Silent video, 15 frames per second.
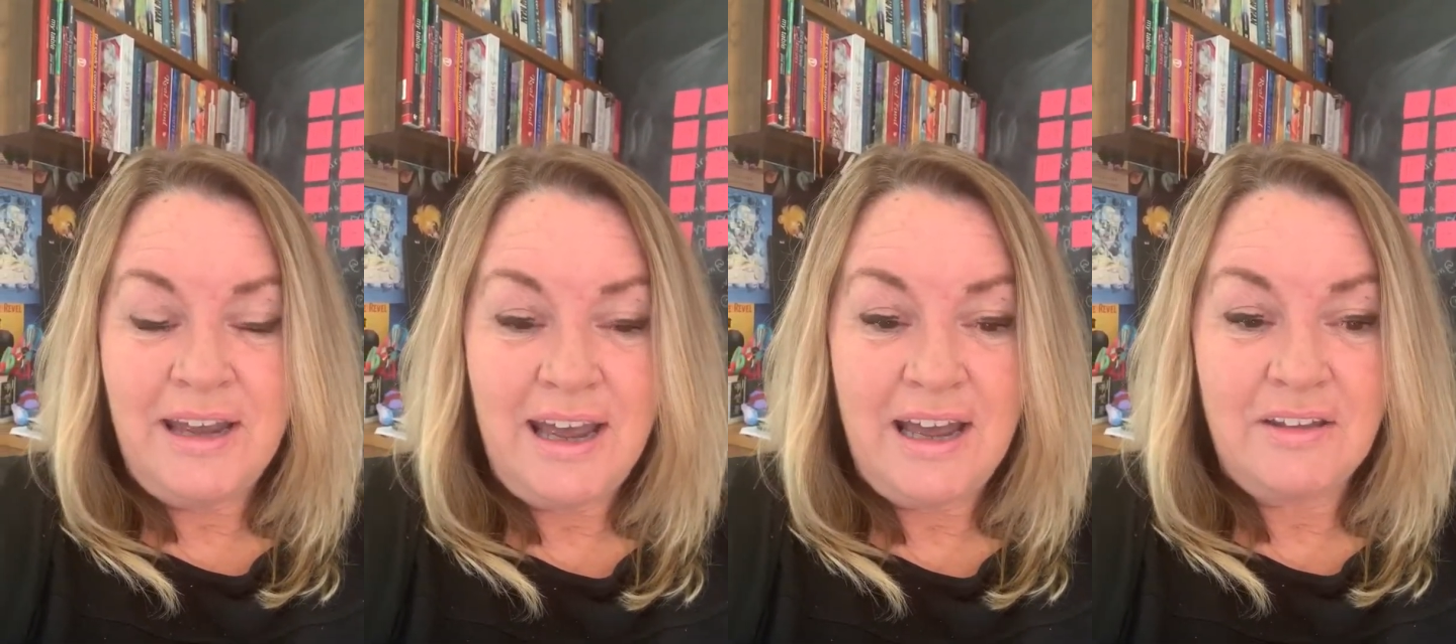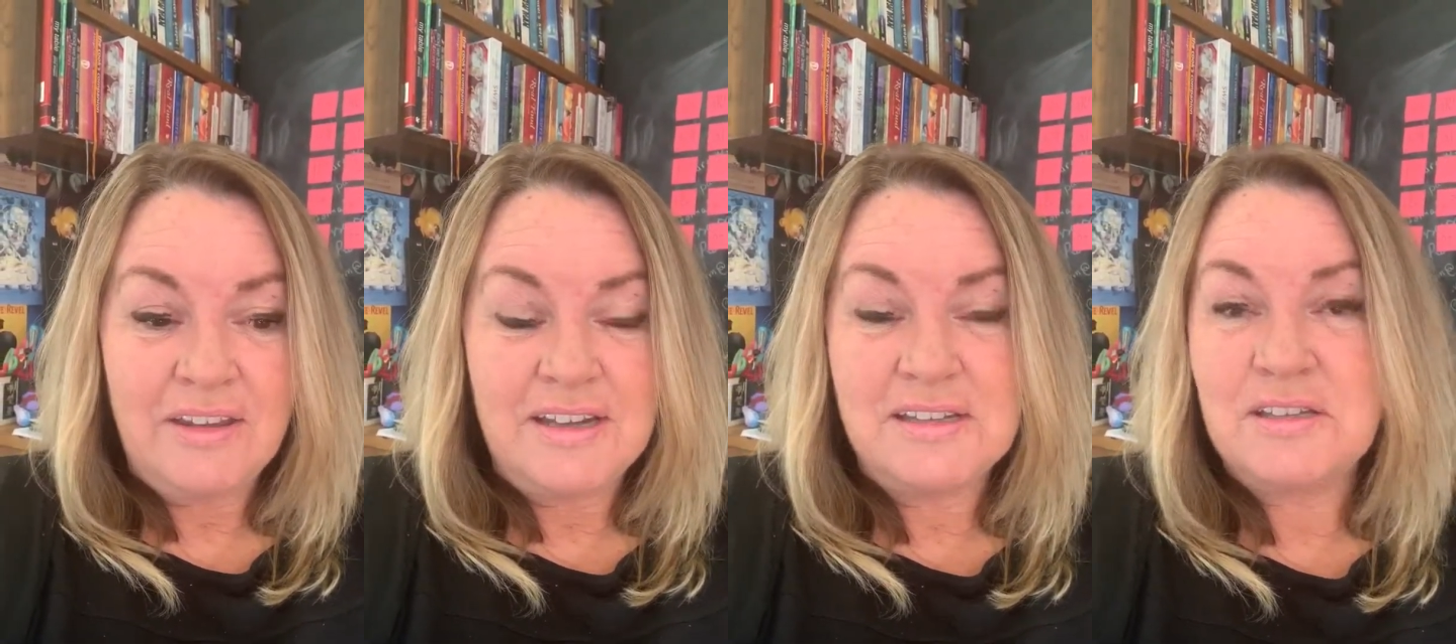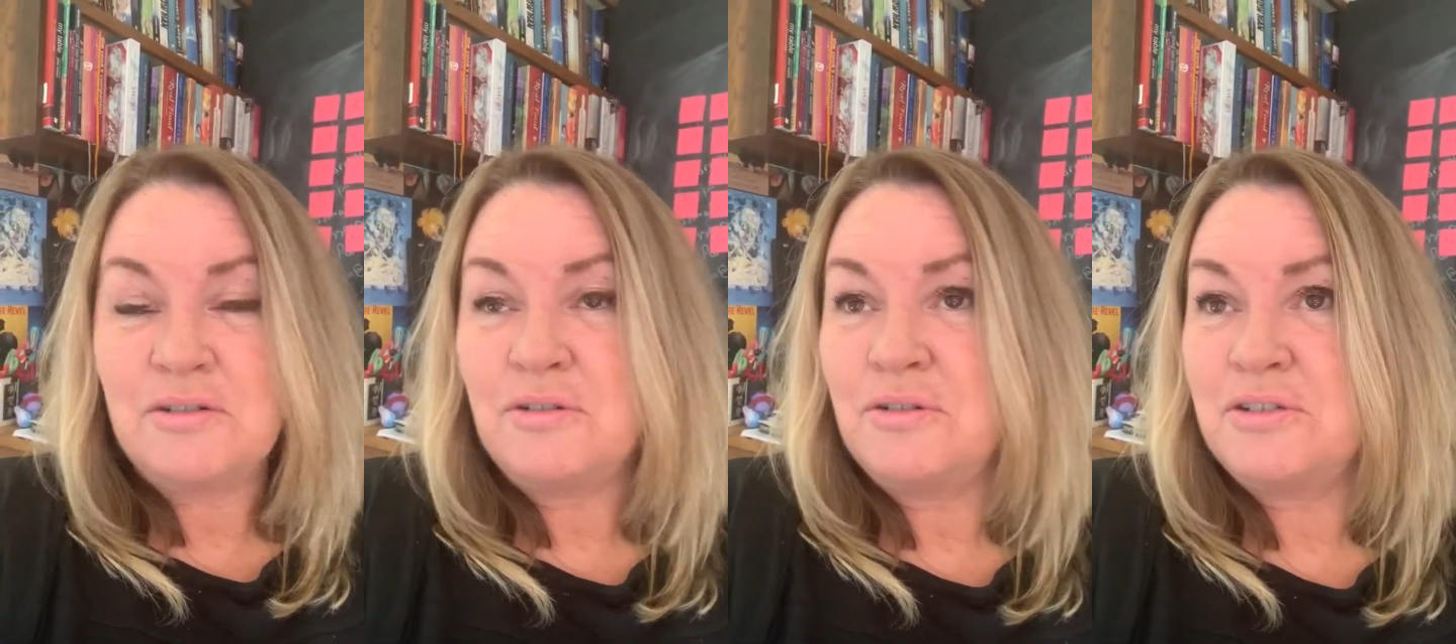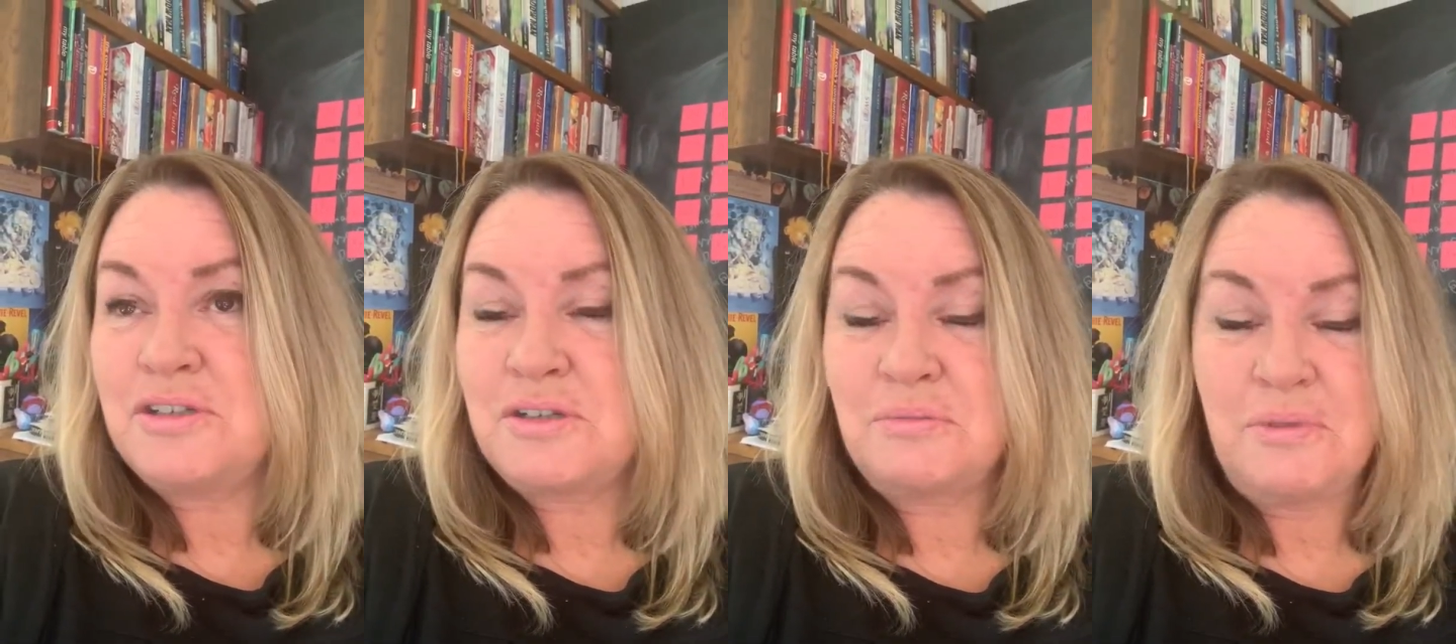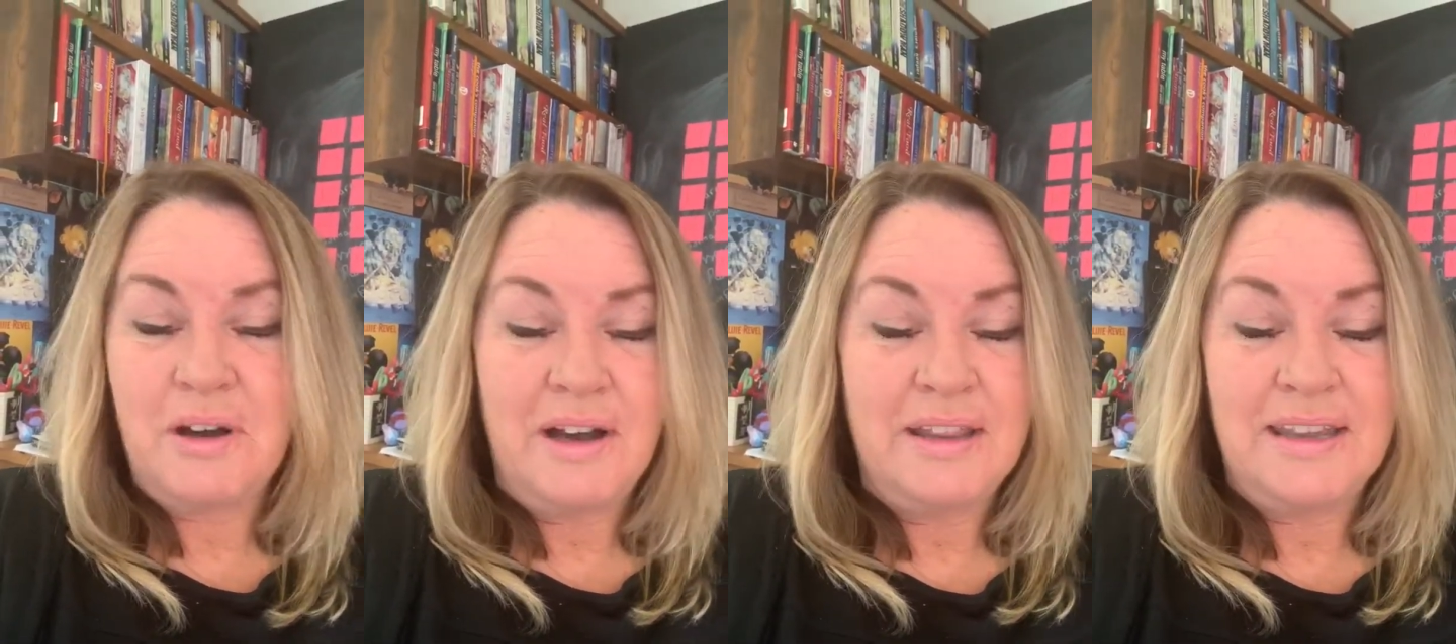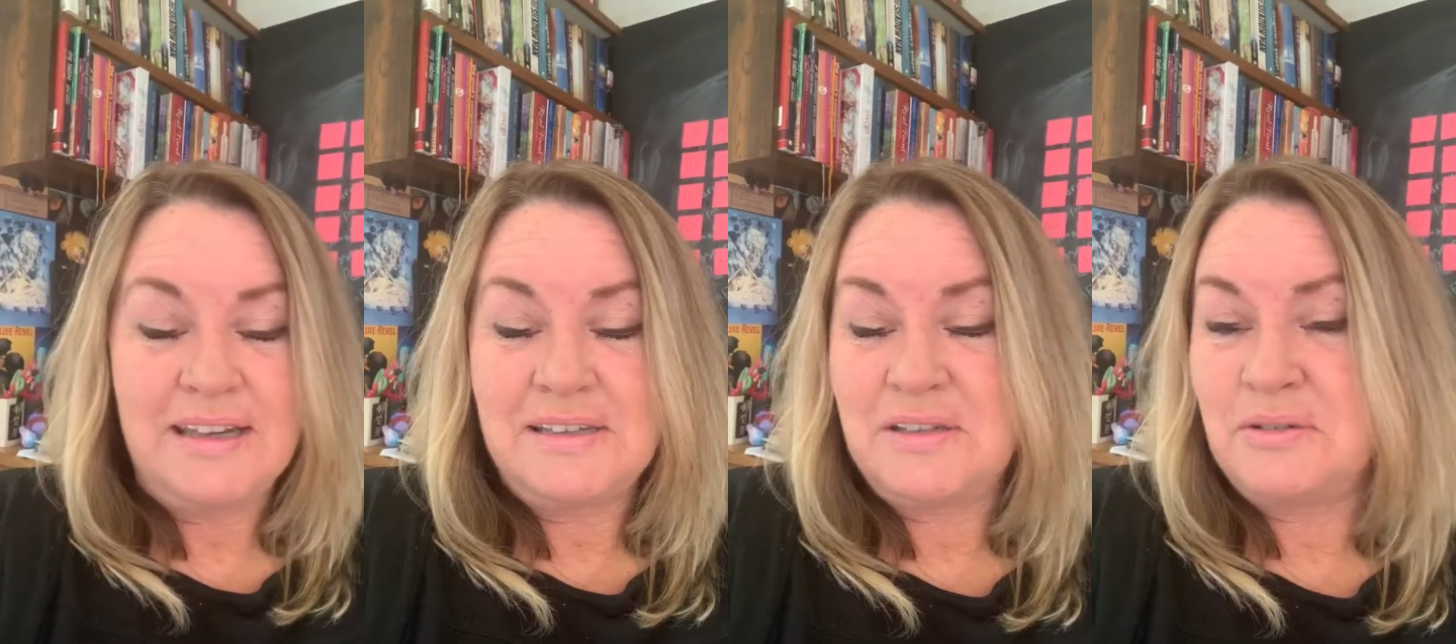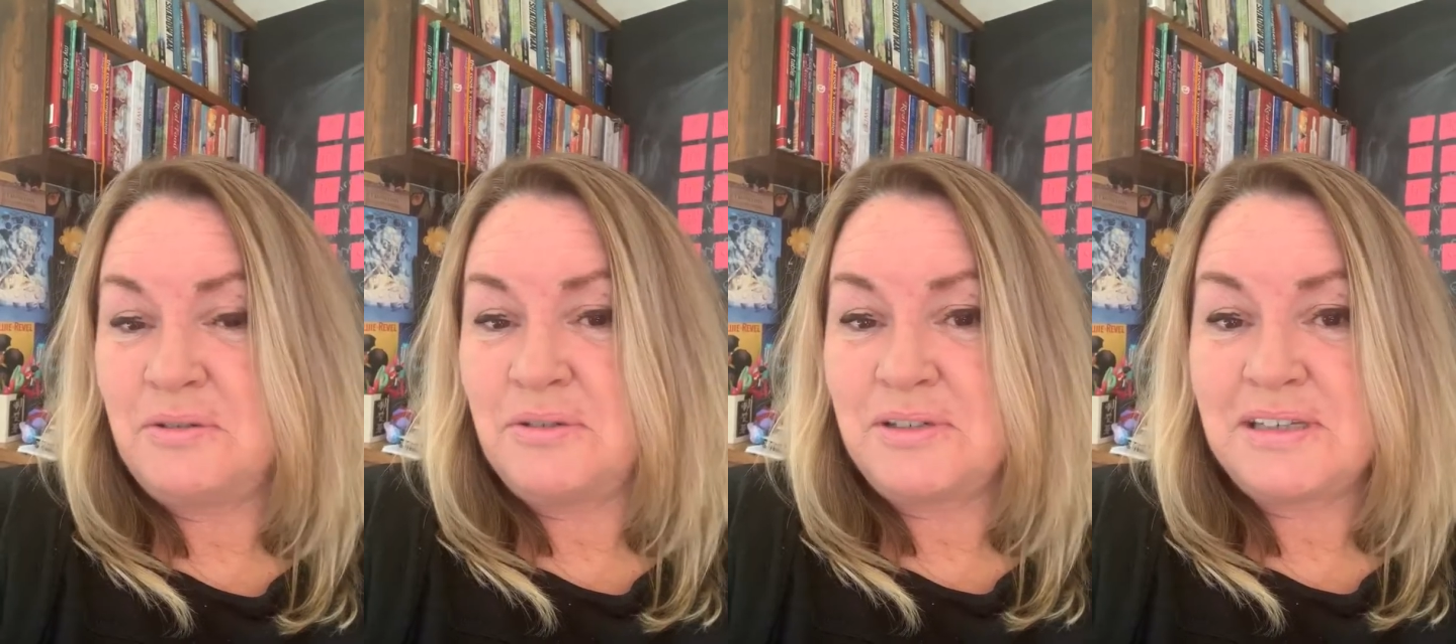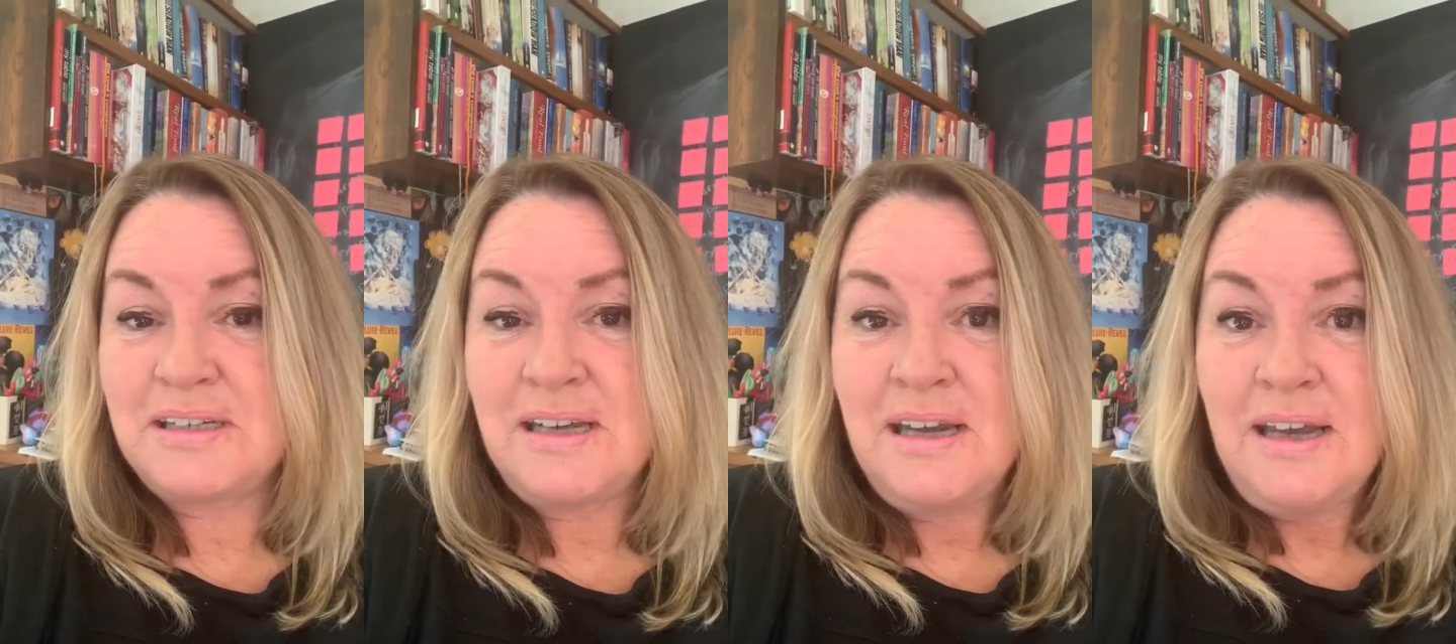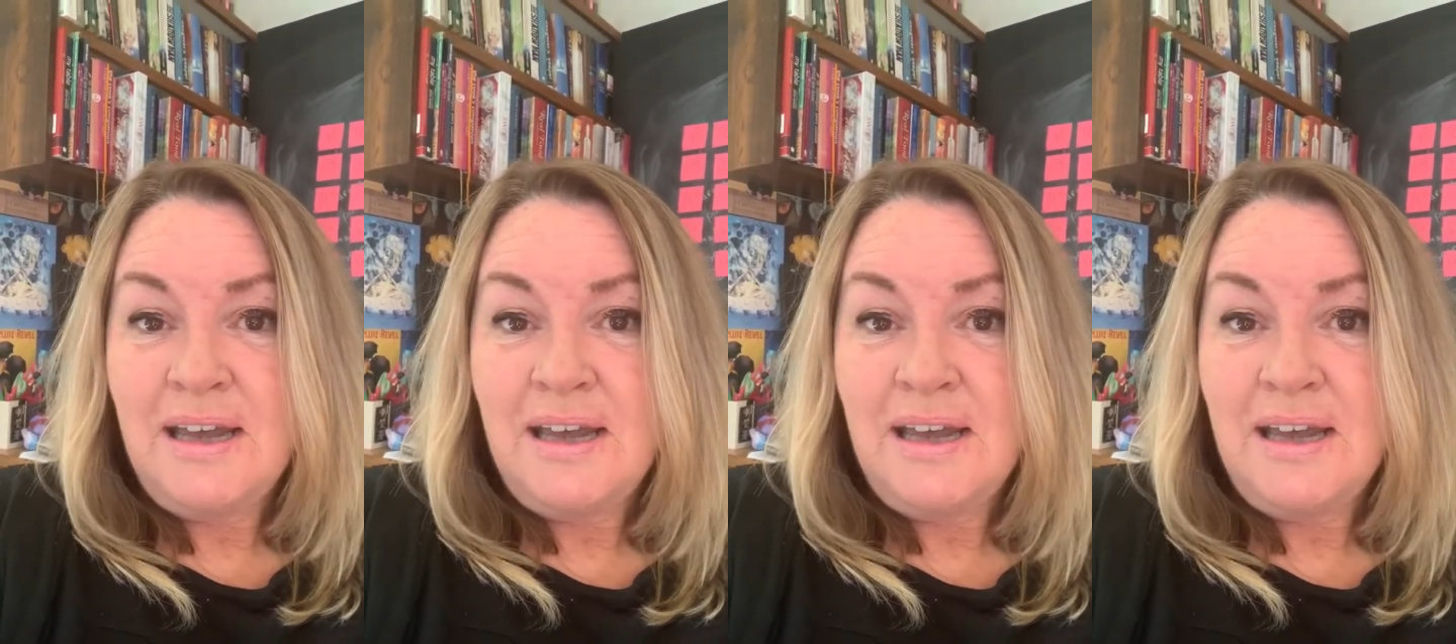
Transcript: how they're sourced, why they're sourced,